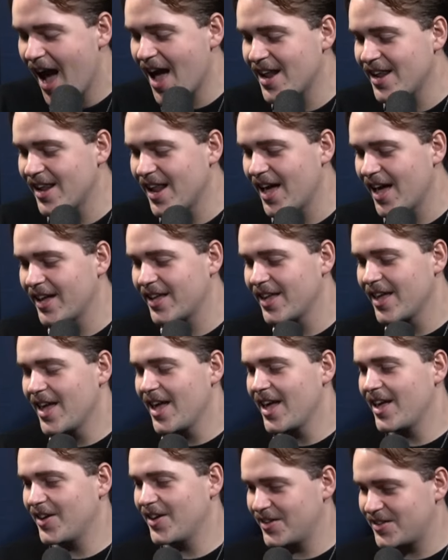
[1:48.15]
And like
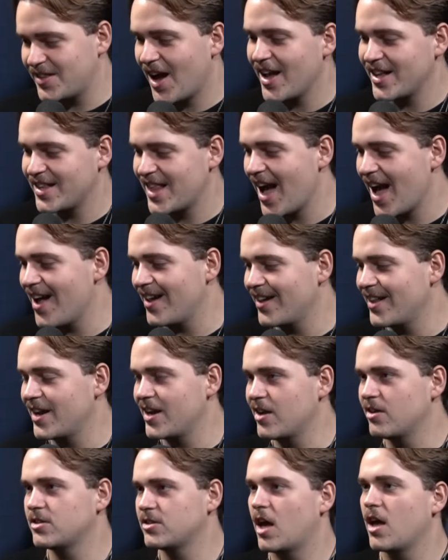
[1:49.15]
it died down and
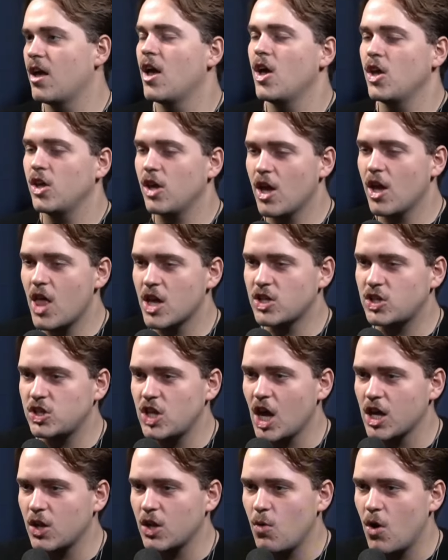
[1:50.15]
he was like, Yeah, that's
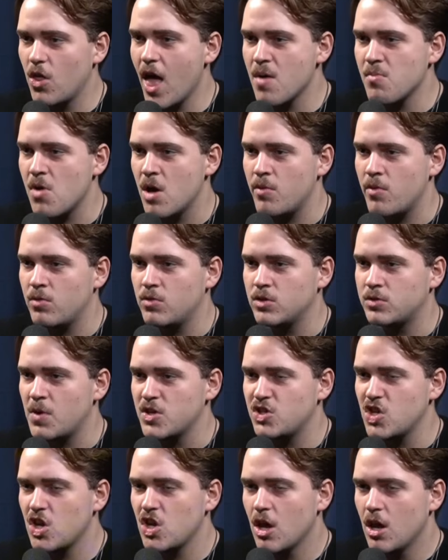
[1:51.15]
exactly what that moment was
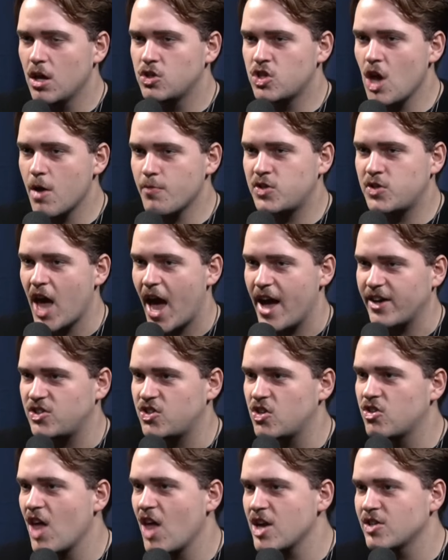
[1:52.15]
missing.
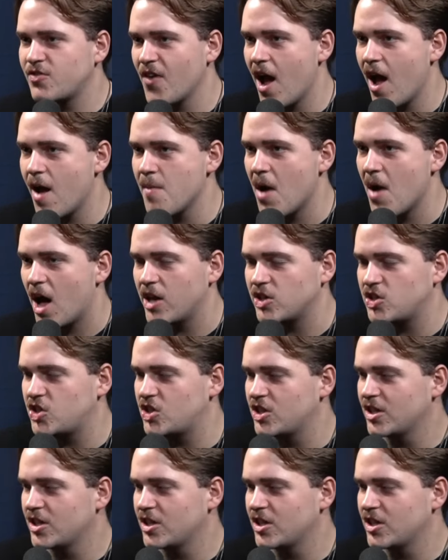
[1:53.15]
Subtext. Thanks very much.